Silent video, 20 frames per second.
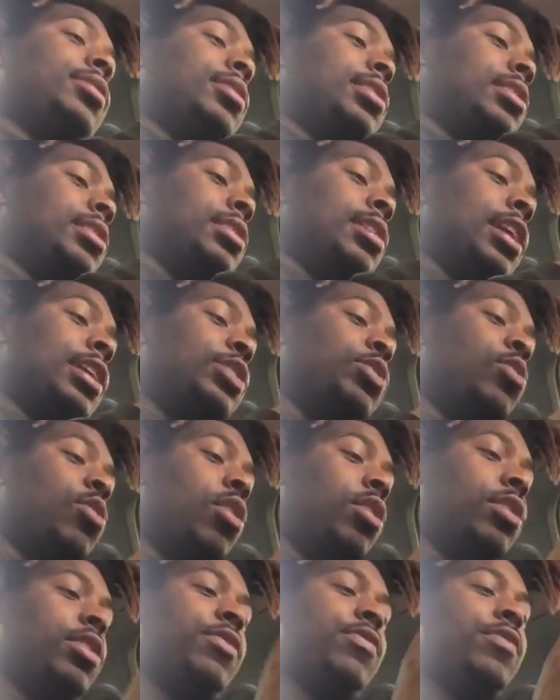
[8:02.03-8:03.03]
Nice
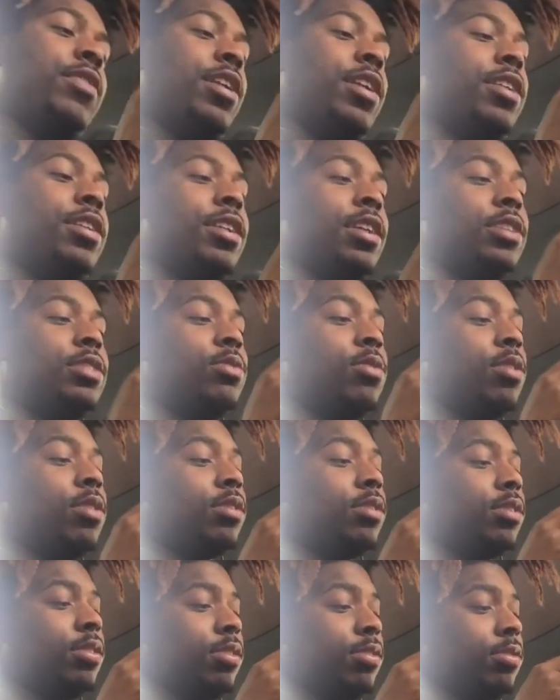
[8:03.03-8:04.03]
quality, very nice
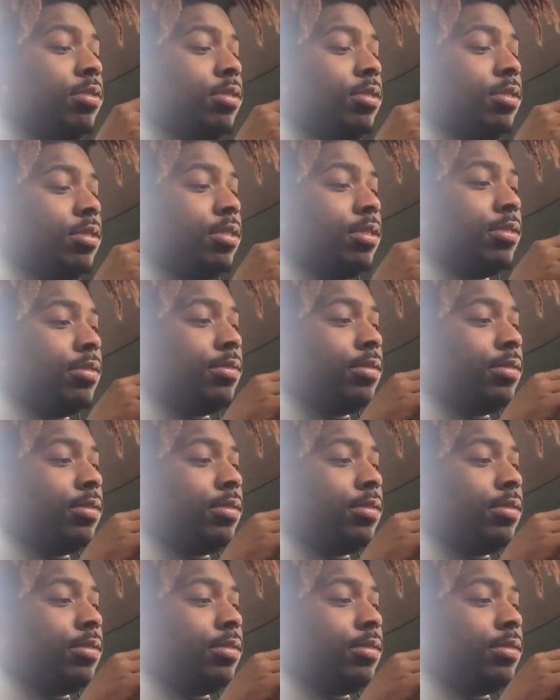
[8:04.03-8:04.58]
quality on stuff.